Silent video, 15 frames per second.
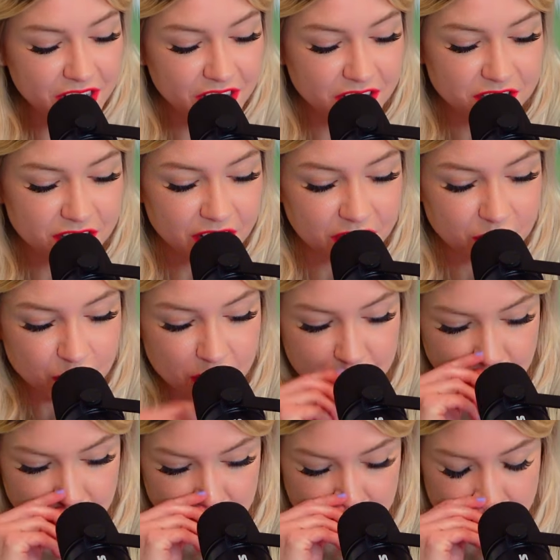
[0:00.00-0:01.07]
It's it's
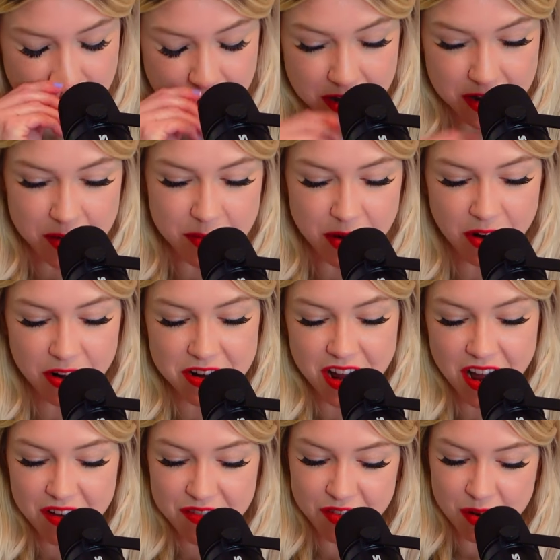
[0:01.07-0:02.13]
people who um are
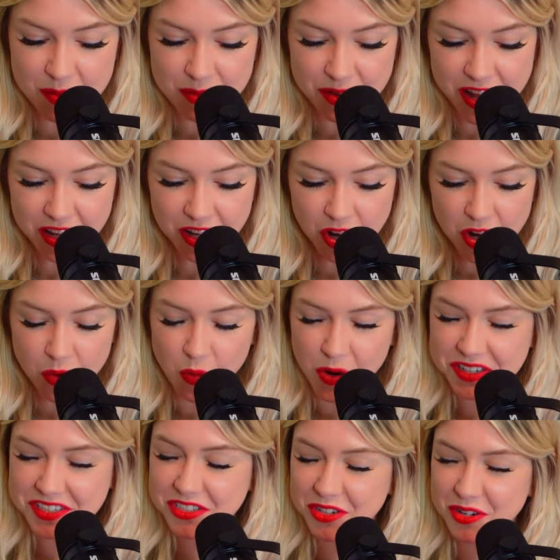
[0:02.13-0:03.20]
not from like
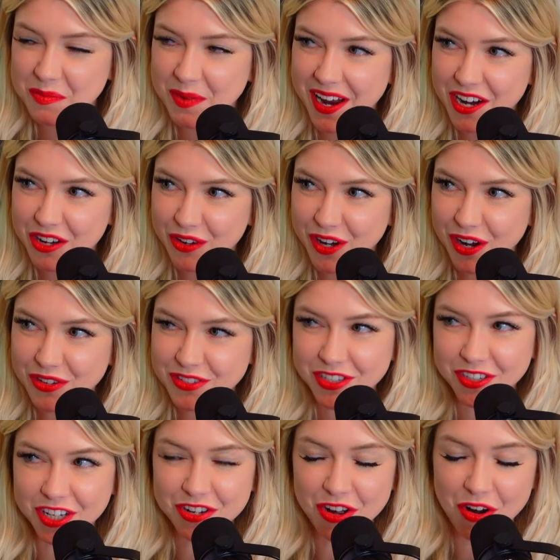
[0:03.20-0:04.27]
Western backgrounds
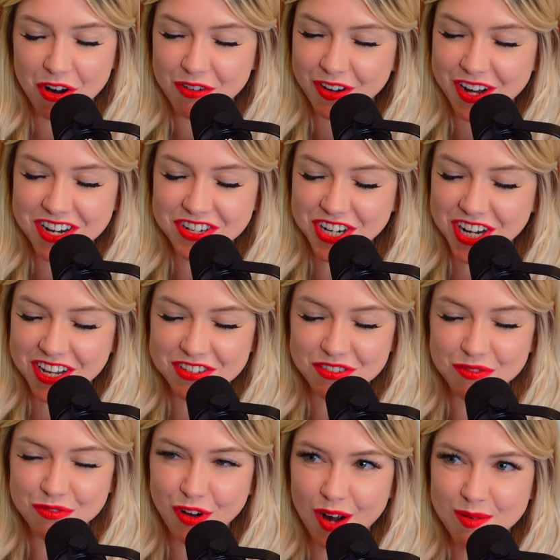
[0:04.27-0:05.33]
and like aren't ranch hands
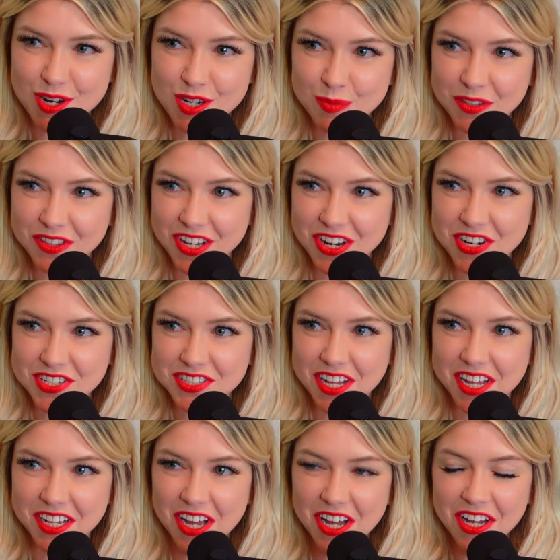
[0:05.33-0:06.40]
or farmers, but they just
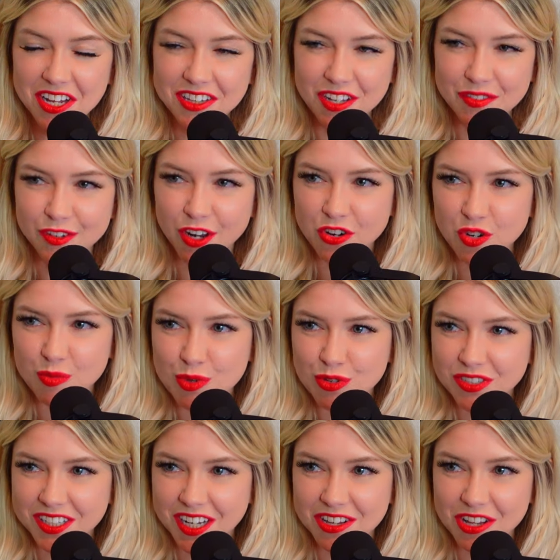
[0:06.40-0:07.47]
like love country
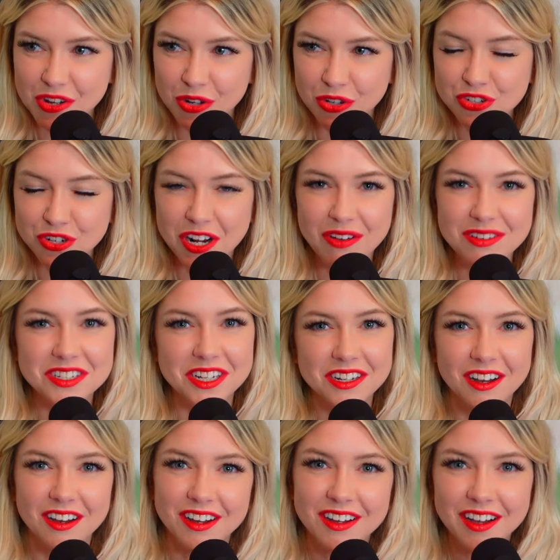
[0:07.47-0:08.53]
music and the culture. And I was like,
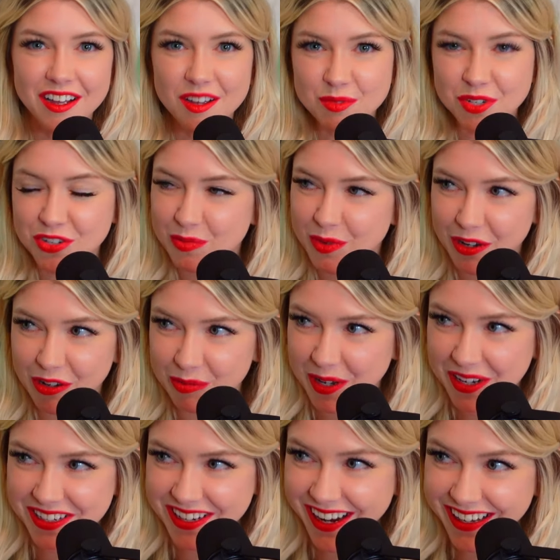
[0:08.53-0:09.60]
oh, I am such a buckle
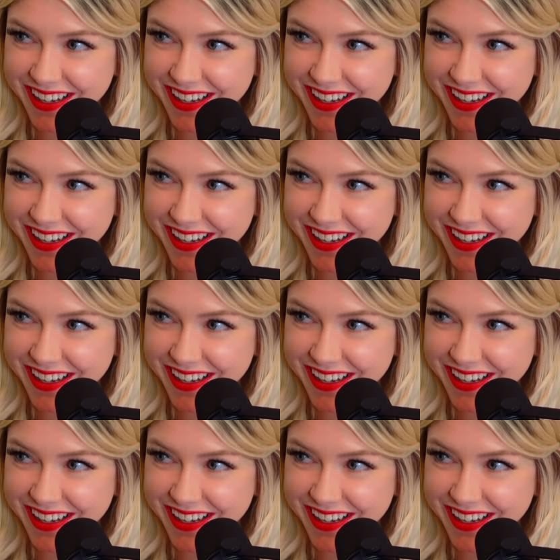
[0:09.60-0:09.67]
bunny, I